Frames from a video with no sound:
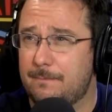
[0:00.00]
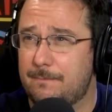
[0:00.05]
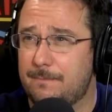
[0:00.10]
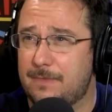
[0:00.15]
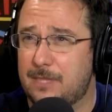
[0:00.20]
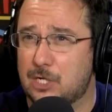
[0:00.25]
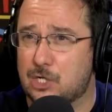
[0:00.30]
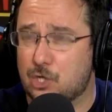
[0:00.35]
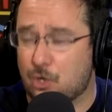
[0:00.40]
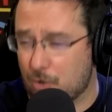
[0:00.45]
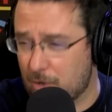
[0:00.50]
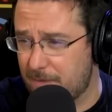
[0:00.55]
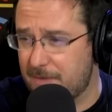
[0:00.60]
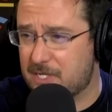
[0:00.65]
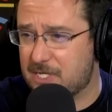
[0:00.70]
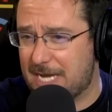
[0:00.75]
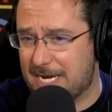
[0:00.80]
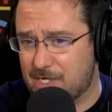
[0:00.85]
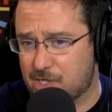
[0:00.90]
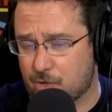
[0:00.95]
The turn of the
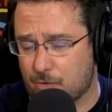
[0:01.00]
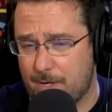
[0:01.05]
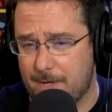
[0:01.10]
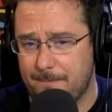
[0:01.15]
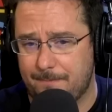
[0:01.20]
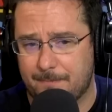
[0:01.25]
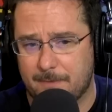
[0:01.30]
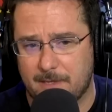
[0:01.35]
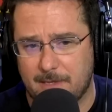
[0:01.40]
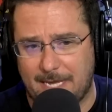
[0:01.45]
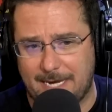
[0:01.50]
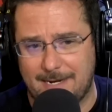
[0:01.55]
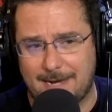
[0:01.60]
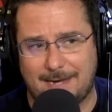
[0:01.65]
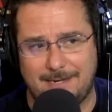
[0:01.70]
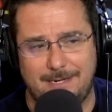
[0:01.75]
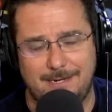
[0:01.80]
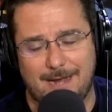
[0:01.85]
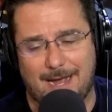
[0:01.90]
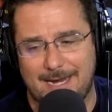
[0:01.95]
century, late
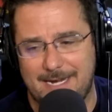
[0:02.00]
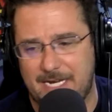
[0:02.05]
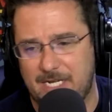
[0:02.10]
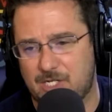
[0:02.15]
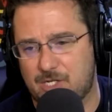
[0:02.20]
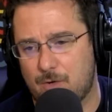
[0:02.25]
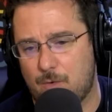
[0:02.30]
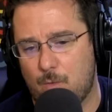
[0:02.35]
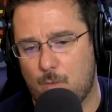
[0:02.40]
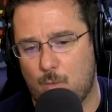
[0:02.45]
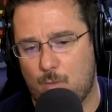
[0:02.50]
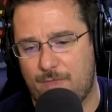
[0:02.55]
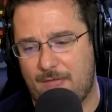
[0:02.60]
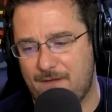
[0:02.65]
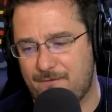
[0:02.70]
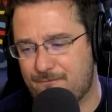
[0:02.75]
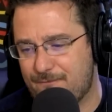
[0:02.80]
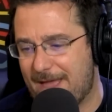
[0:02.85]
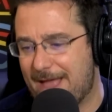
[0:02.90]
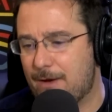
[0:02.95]
1990s,
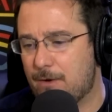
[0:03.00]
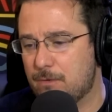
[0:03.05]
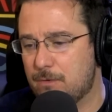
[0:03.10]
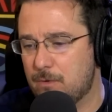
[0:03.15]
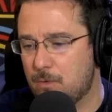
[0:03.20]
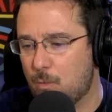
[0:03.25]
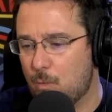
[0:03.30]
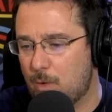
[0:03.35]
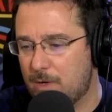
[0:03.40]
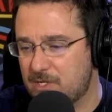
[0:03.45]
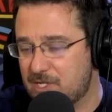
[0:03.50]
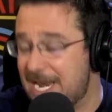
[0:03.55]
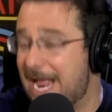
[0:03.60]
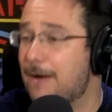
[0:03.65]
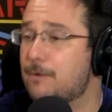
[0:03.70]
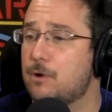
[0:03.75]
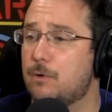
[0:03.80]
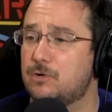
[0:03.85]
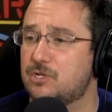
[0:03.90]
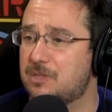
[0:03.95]
they found what is
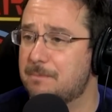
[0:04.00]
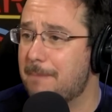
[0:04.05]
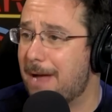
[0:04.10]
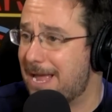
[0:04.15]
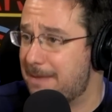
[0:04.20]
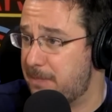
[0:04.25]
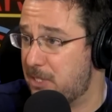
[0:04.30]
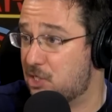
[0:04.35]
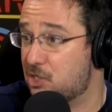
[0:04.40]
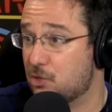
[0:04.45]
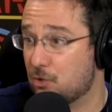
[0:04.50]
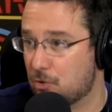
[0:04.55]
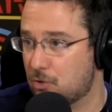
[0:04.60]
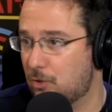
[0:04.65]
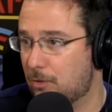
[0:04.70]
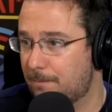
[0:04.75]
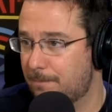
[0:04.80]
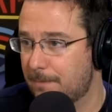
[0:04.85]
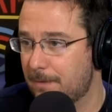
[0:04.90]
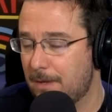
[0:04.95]
now known as the Miami
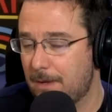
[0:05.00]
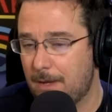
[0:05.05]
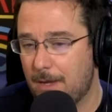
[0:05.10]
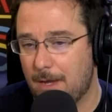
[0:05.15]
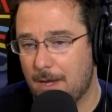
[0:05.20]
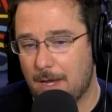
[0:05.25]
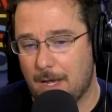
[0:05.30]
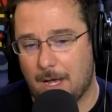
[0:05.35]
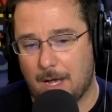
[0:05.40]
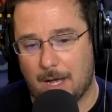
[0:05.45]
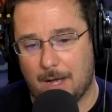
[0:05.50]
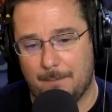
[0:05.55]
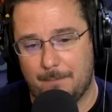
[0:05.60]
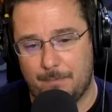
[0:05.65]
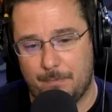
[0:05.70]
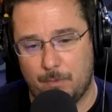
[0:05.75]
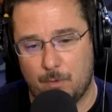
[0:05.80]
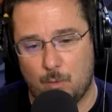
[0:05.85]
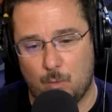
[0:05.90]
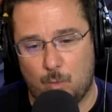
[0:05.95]
Circle,
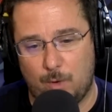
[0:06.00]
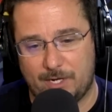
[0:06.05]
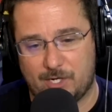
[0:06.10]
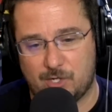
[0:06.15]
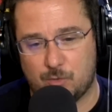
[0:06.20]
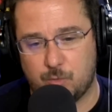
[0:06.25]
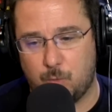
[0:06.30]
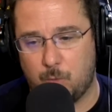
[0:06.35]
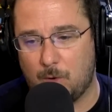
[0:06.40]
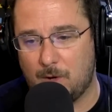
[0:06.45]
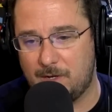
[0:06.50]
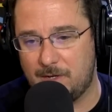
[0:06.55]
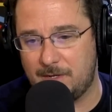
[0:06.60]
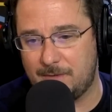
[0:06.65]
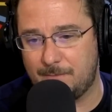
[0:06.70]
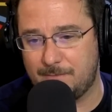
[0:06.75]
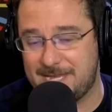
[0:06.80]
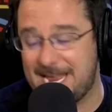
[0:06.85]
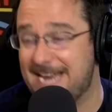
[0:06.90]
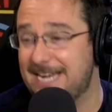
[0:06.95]
which was
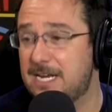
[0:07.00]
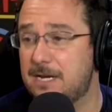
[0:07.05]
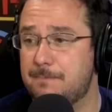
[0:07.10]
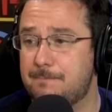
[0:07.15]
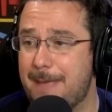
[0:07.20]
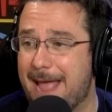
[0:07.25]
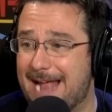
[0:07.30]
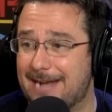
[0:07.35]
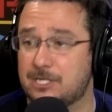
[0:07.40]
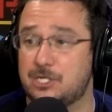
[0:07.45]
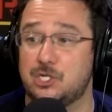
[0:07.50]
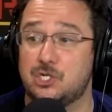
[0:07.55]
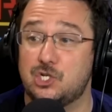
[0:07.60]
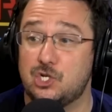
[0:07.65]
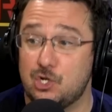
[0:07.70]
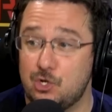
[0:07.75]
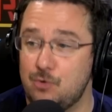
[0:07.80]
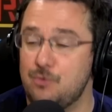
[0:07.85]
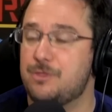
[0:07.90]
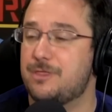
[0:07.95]
dated back to
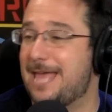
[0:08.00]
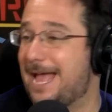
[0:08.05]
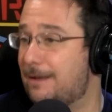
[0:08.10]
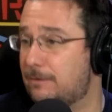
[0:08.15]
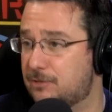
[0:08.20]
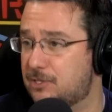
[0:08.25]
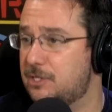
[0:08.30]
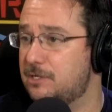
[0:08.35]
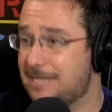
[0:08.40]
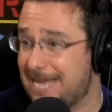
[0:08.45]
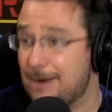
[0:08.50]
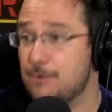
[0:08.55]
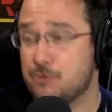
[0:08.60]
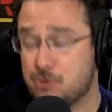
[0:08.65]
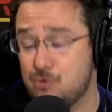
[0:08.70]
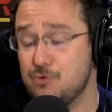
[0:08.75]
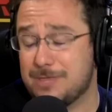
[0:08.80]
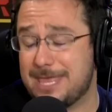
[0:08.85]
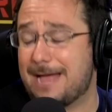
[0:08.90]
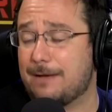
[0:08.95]

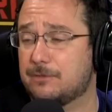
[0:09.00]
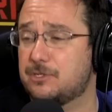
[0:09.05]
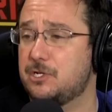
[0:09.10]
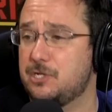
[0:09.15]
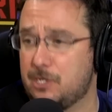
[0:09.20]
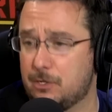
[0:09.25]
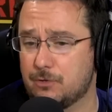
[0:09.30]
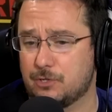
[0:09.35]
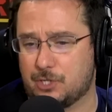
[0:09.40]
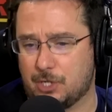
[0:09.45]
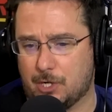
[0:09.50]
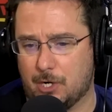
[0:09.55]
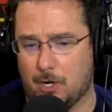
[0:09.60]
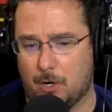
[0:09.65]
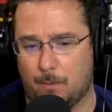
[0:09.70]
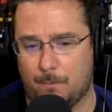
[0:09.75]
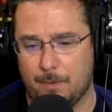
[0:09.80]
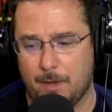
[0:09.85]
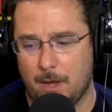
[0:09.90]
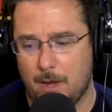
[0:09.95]
2000 years
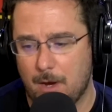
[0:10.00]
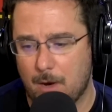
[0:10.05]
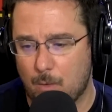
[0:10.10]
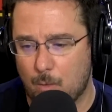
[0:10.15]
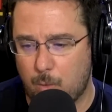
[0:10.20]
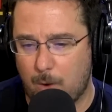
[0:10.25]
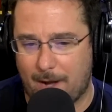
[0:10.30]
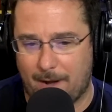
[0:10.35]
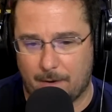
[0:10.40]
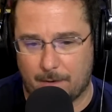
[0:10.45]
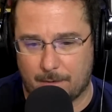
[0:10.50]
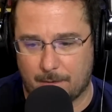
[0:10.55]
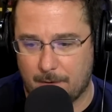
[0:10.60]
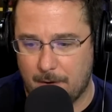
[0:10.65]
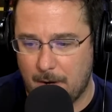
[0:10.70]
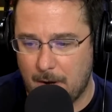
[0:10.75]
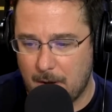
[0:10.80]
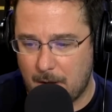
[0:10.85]
ago, where